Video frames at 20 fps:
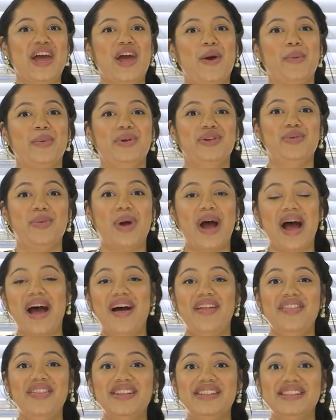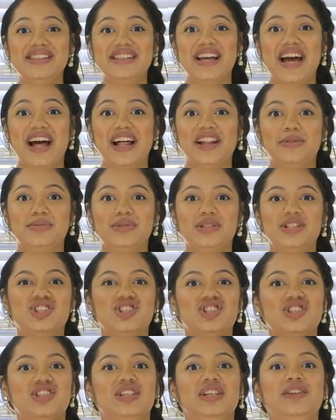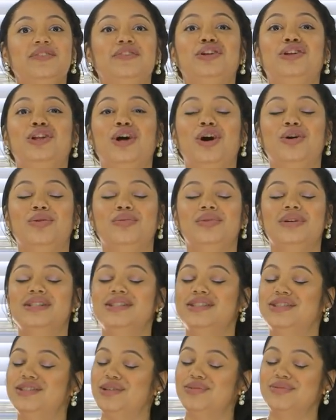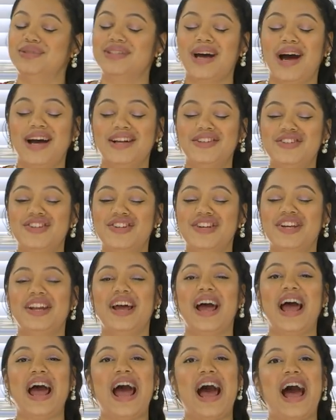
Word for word: And when you add the scallops, just leave it alone. Don't touch it.